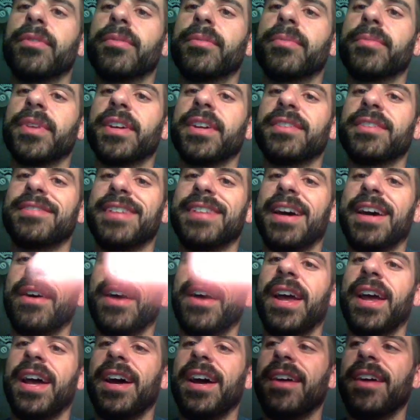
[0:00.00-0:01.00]
because now I
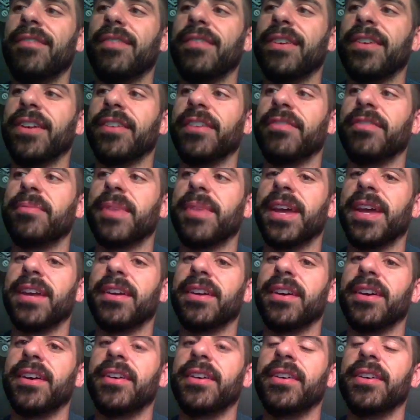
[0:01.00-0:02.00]
have enough
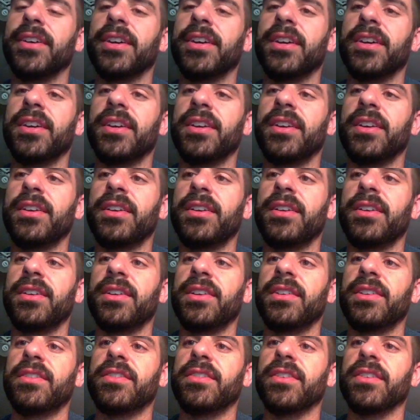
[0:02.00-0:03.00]
mana
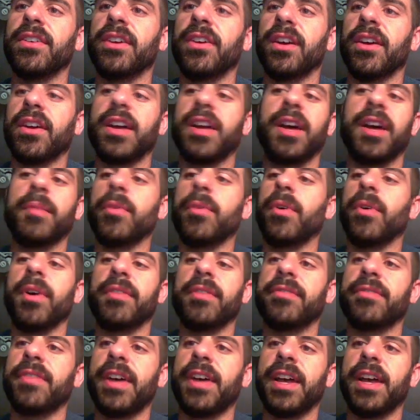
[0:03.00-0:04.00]
to combo
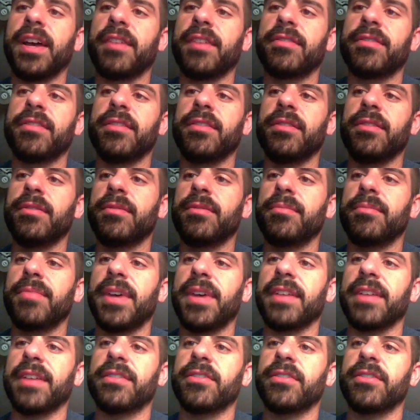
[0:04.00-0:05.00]
off if I have to.
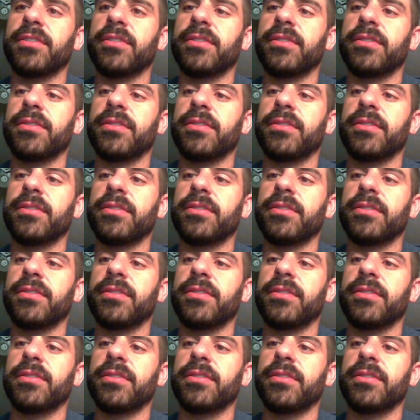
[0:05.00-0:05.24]
Pass turn.